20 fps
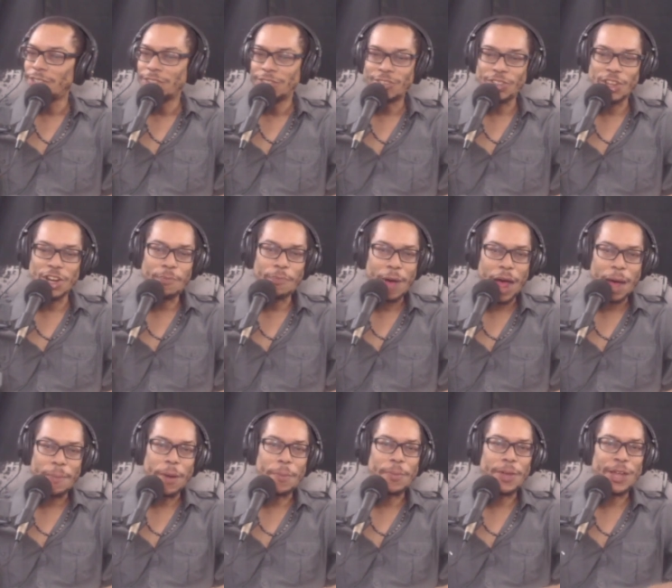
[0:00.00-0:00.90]
it's going to
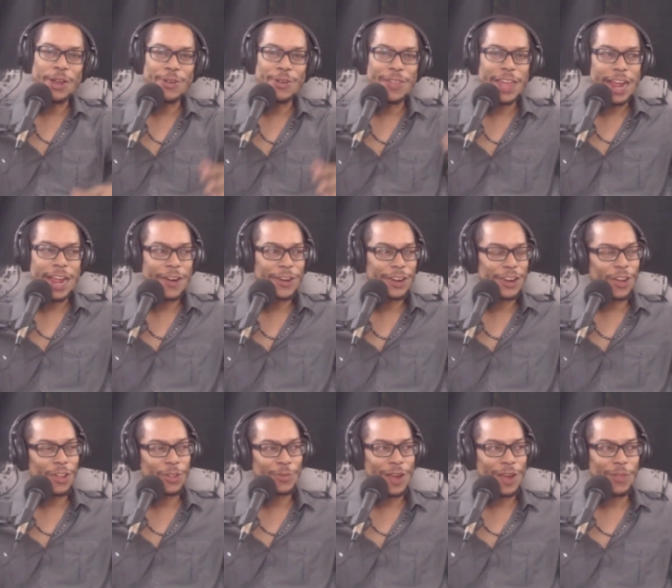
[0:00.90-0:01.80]
pop up here and there and
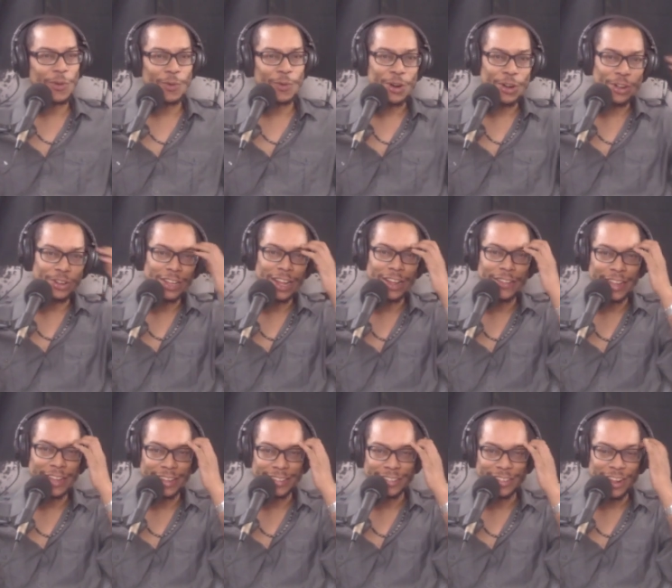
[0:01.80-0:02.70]
all around the world and all
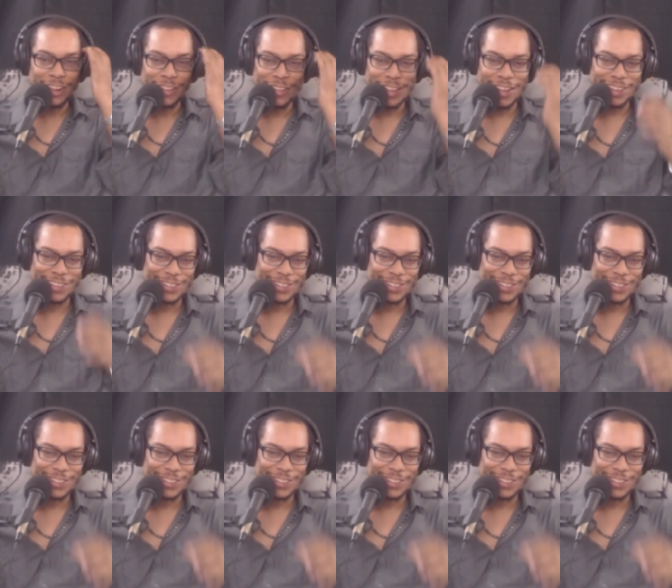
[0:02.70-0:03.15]
this and all this,